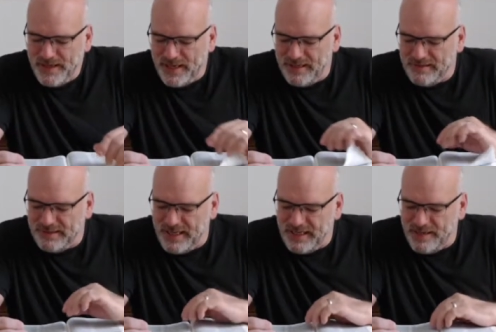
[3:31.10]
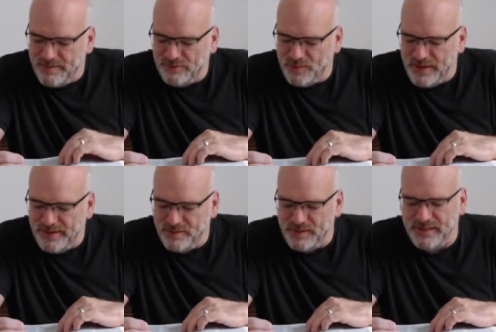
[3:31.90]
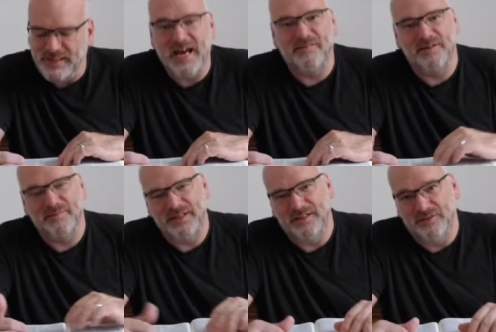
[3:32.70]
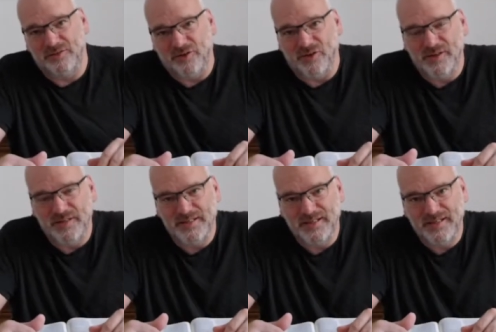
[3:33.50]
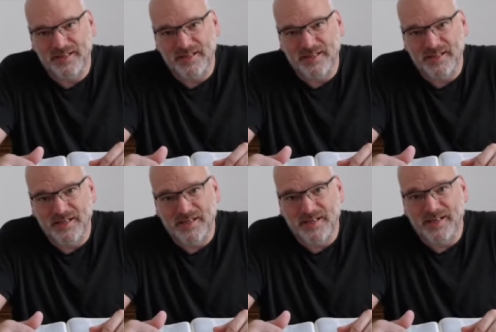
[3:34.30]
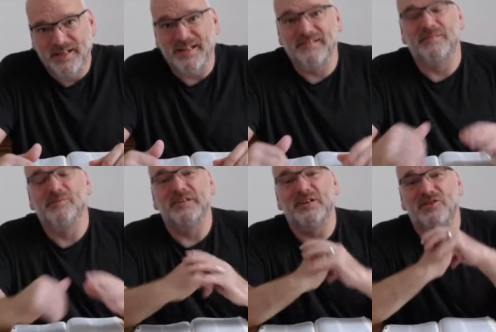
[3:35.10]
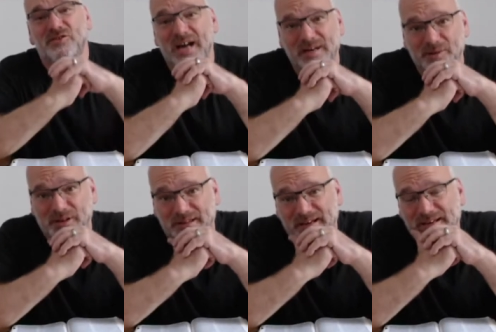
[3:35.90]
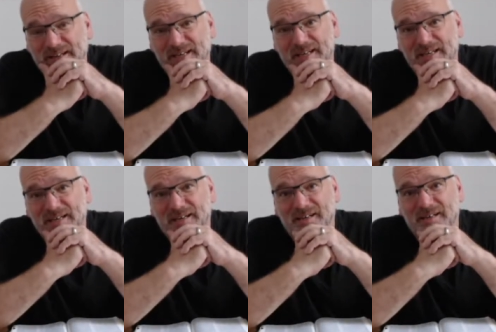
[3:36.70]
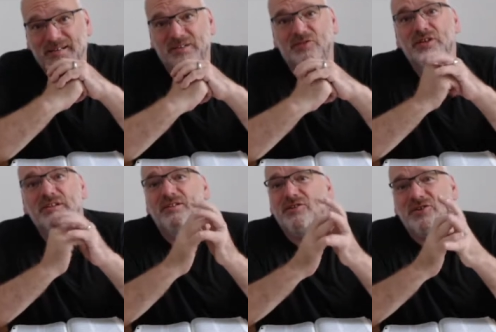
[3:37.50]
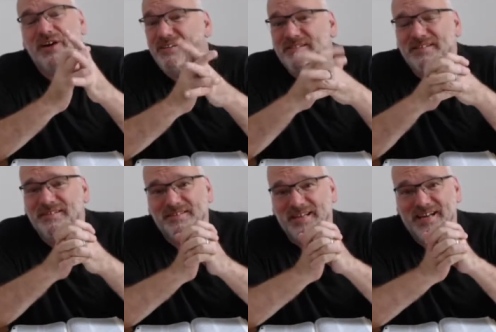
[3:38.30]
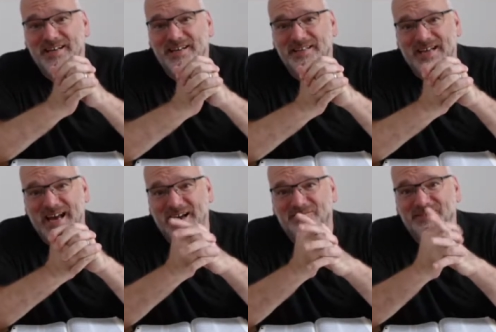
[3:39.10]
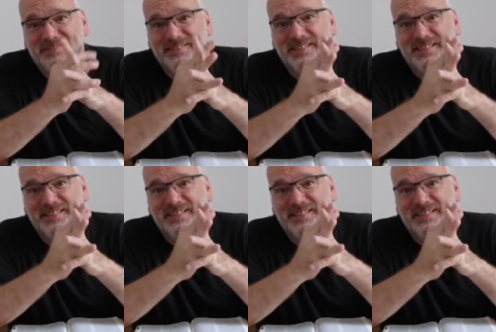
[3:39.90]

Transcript: and his kingdom is one that will never be destroyed. That's the most incredible thing. Since Jesus Christ has ascended into heaven,